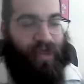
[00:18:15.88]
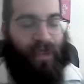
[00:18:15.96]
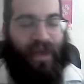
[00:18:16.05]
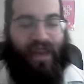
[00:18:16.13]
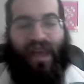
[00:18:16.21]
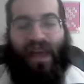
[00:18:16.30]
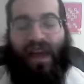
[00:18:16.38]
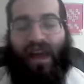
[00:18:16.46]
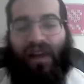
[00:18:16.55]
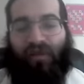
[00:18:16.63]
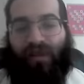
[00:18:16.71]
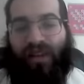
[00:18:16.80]
And
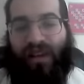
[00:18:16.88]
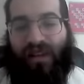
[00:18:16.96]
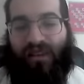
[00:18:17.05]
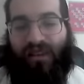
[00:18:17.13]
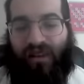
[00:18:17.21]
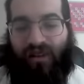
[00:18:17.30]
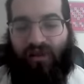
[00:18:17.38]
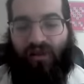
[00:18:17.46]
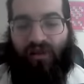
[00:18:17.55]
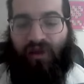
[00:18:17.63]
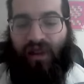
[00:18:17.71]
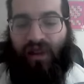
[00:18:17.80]
then when
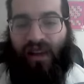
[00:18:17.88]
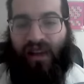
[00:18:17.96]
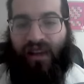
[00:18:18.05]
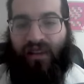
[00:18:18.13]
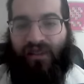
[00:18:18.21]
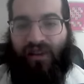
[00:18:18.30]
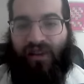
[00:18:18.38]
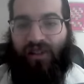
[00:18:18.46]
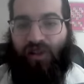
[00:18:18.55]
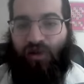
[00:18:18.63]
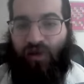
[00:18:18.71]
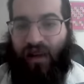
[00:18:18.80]
they
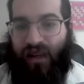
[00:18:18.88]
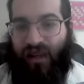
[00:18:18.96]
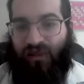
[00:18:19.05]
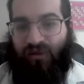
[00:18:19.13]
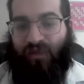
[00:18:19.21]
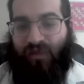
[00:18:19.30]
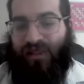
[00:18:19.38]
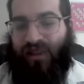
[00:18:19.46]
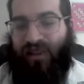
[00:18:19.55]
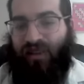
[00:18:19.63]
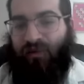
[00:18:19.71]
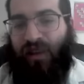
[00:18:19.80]
started treating the Rebbe's
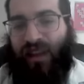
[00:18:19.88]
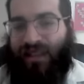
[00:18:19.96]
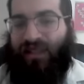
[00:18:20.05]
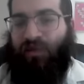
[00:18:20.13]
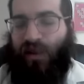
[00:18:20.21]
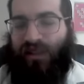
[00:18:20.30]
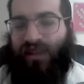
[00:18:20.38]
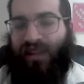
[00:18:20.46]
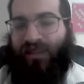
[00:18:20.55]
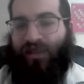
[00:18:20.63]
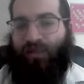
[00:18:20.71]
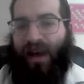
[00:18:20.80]
son, they realized it wasn't
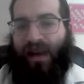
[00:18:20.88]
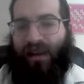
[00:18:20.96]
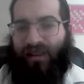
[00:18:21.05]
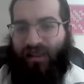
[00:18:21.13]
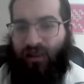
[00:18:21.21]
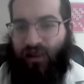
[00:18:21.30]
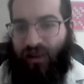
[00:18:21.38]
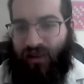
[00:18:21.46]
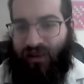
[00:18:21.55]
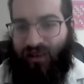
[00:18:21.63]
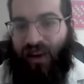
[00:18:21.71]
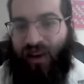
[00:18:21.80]
as bad as it
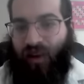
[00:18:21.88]
looked.